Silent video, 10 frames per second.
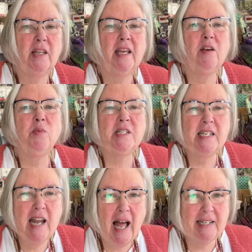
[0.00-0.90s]
It was
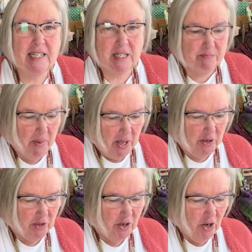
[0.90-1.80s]
not
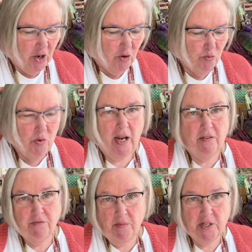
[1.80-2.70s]
spun right
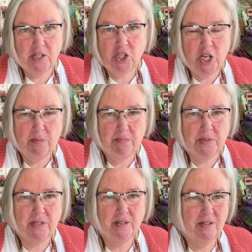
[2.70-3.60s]
from a
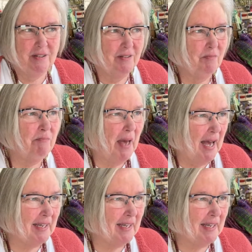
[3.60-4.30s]
sheep's back.